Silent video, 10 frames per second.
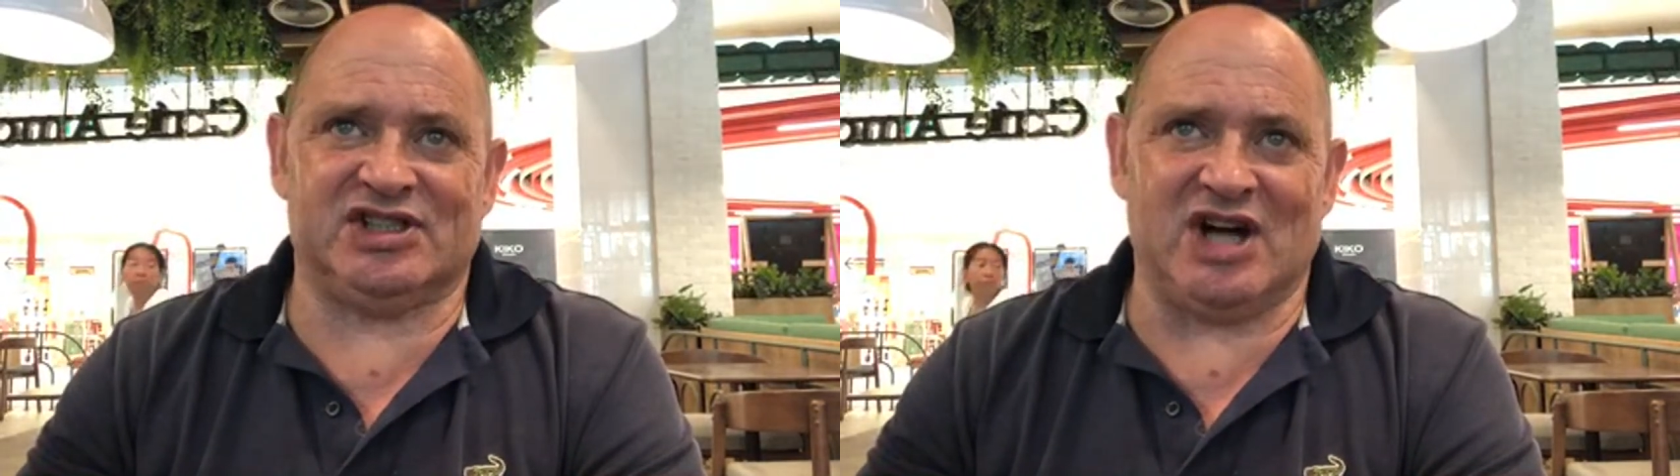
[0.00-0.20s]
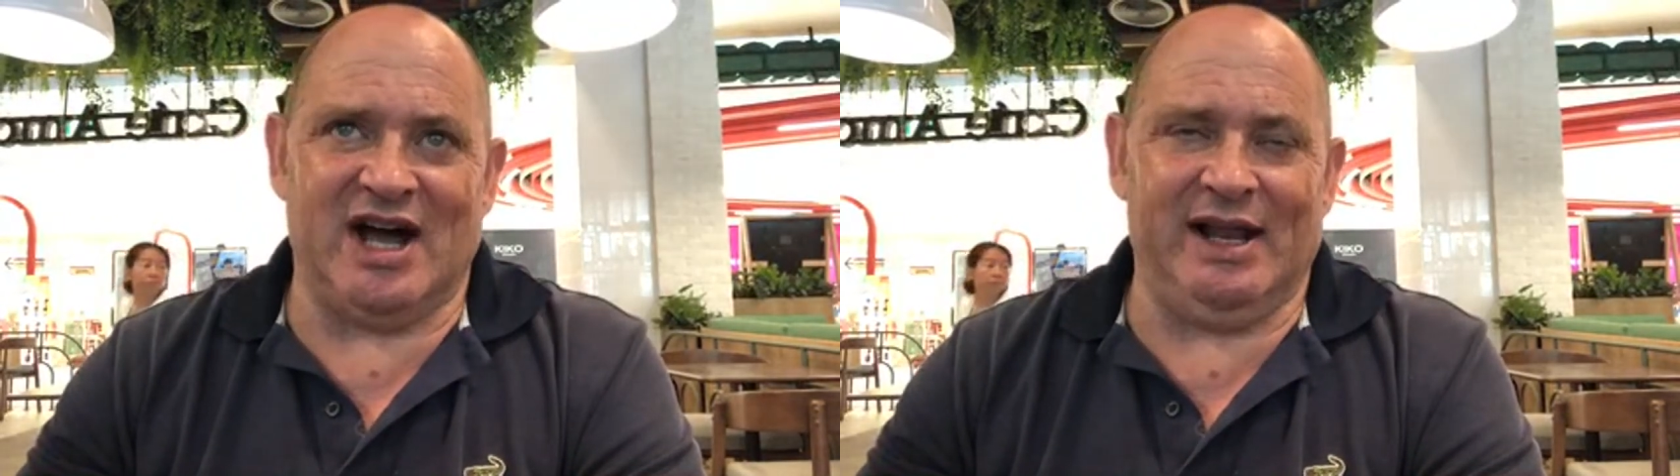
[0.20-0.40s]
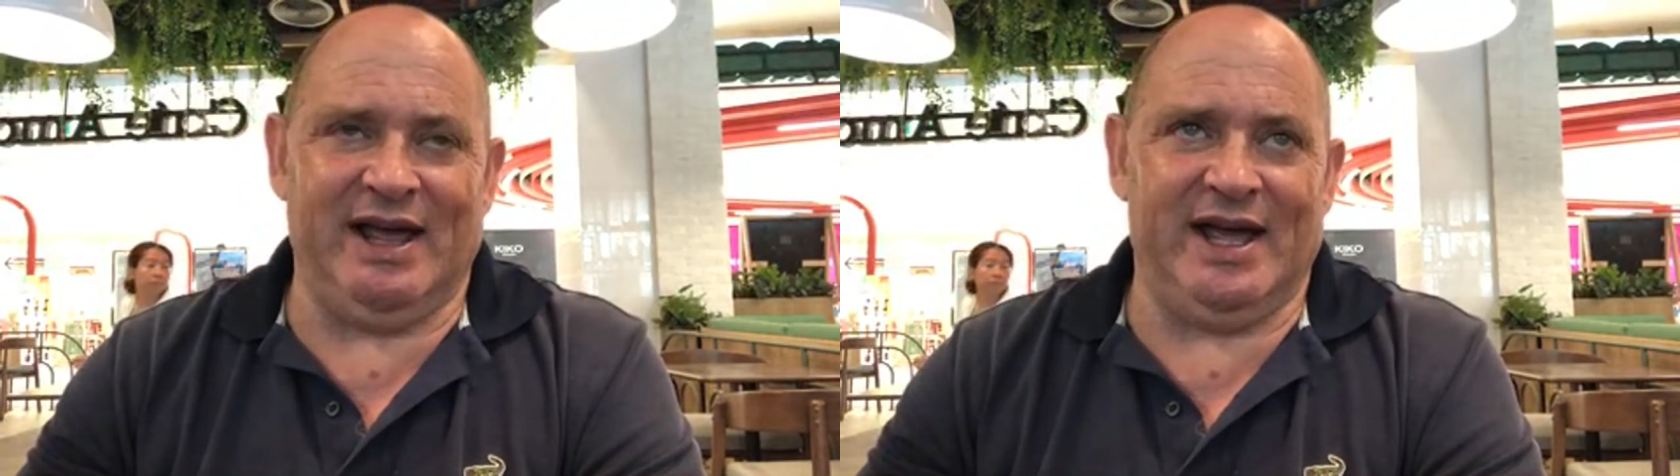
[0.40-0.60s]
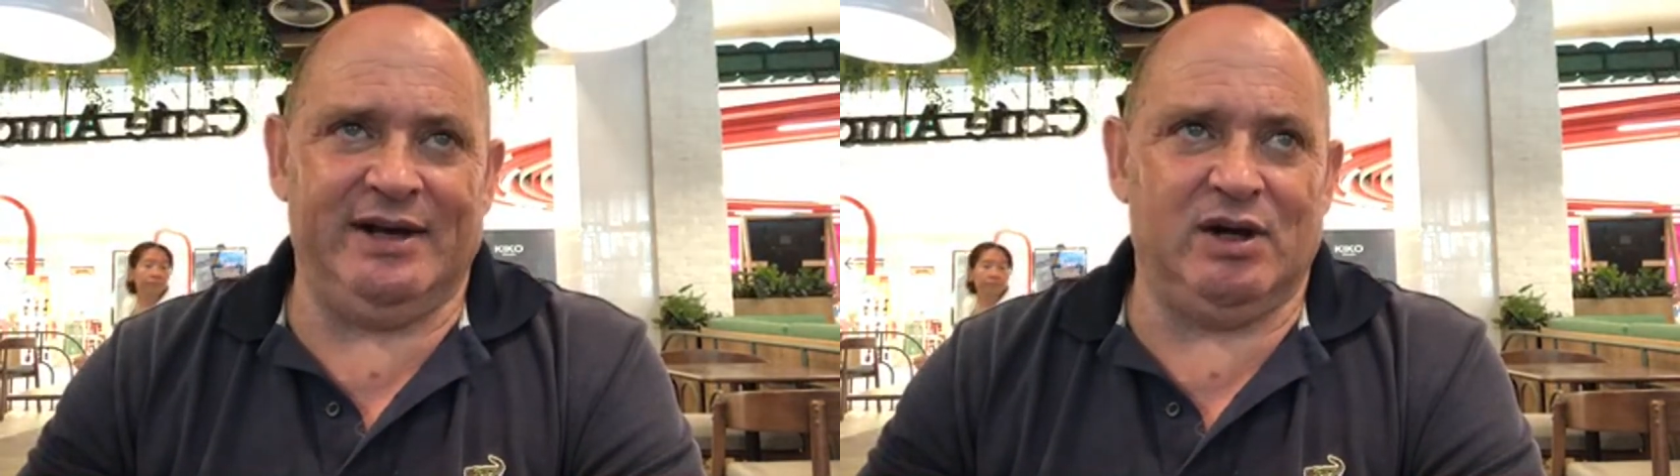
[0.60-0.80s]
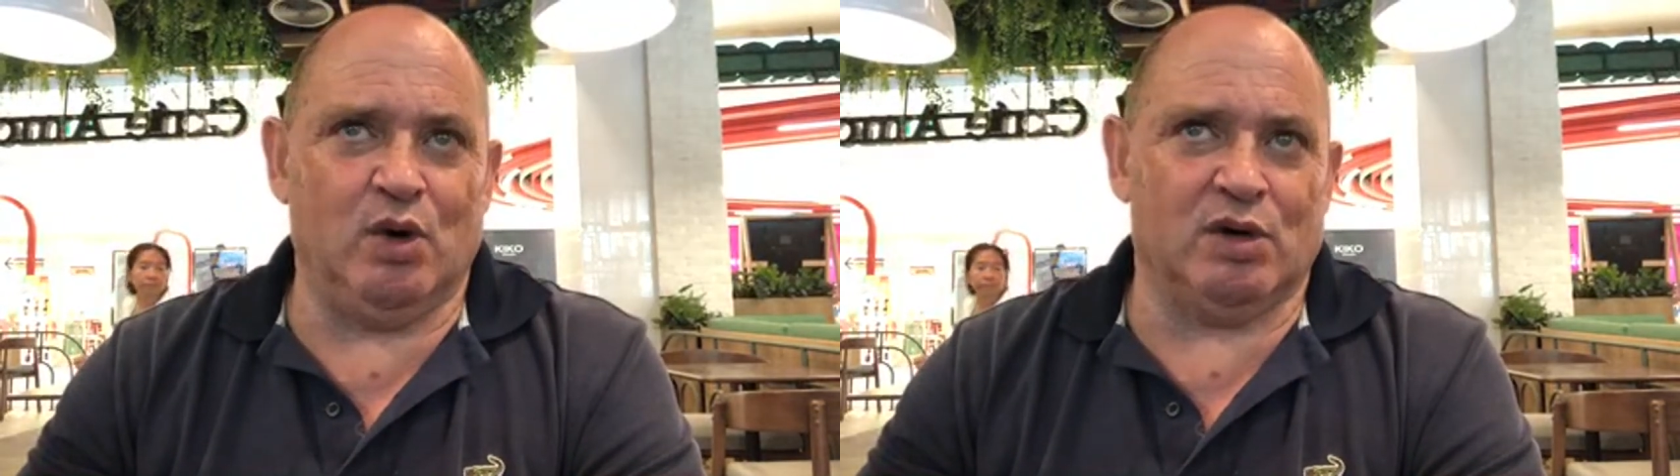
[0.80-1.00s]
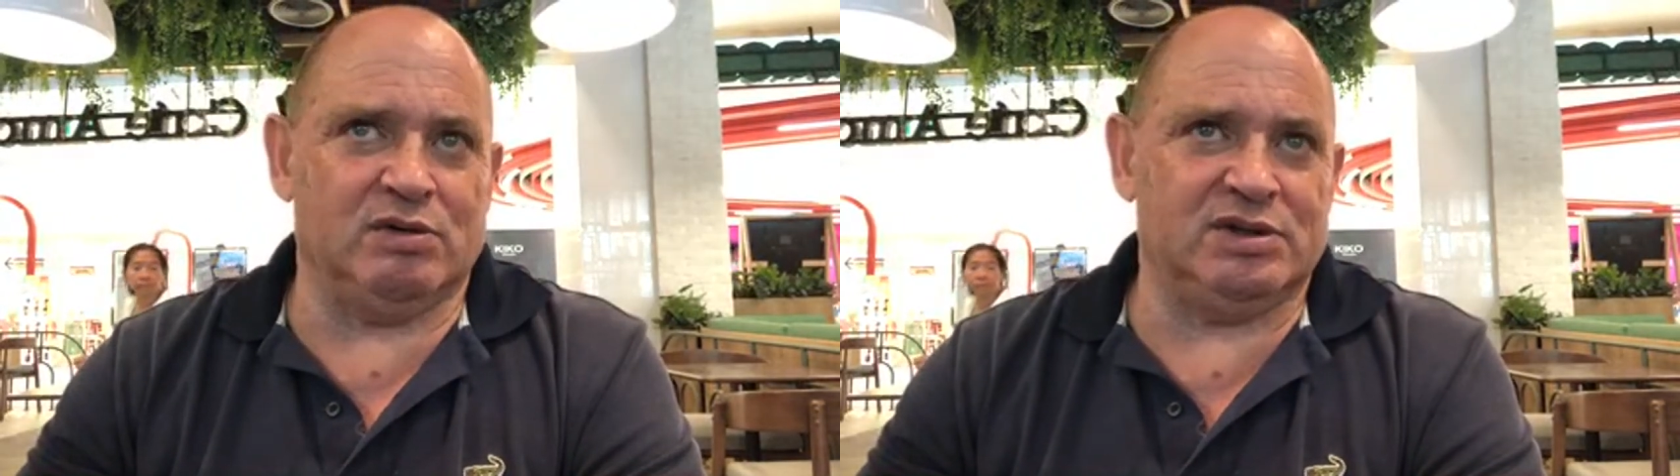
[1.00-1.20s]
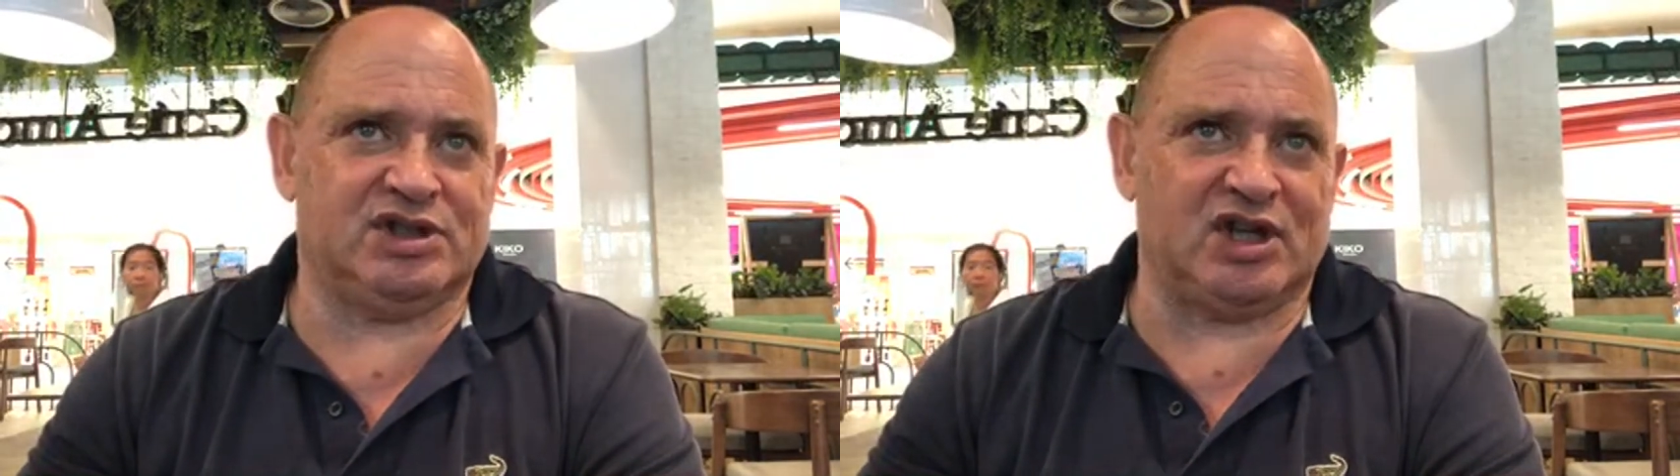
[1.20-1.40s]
as Thailand or